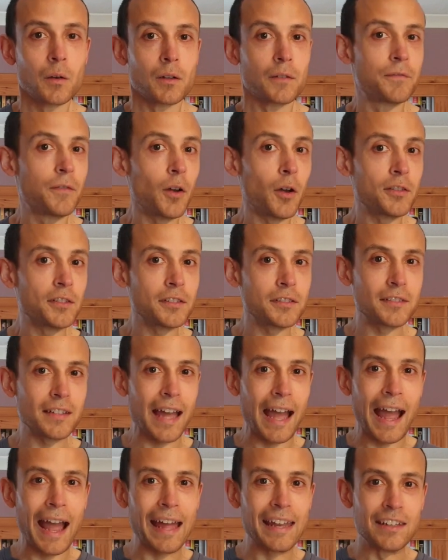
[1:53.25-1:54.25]
versus
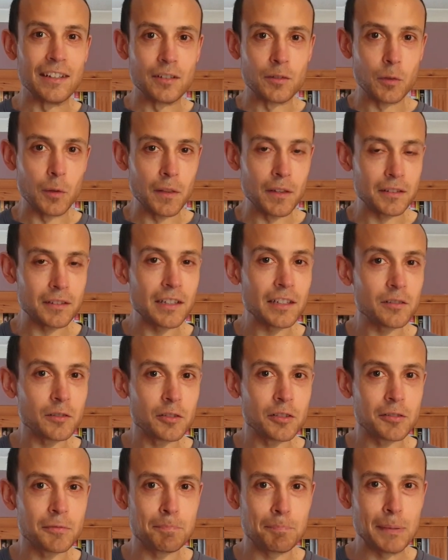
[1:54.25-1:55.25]
an ant with its little
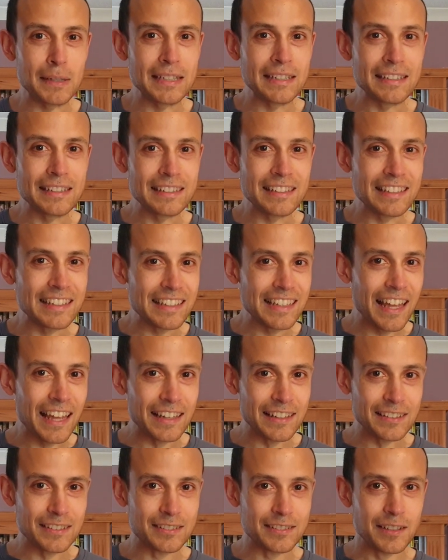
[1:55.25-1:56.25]
spindly
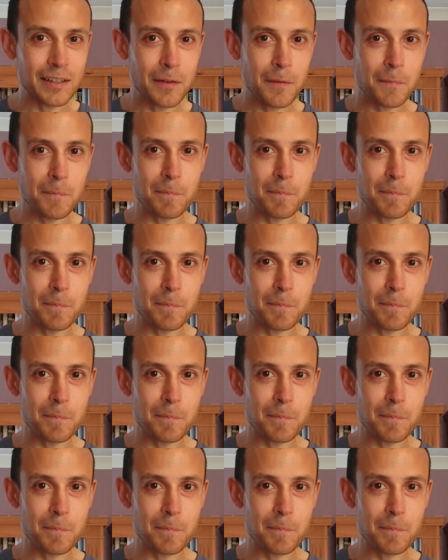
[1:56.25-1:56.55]
legs.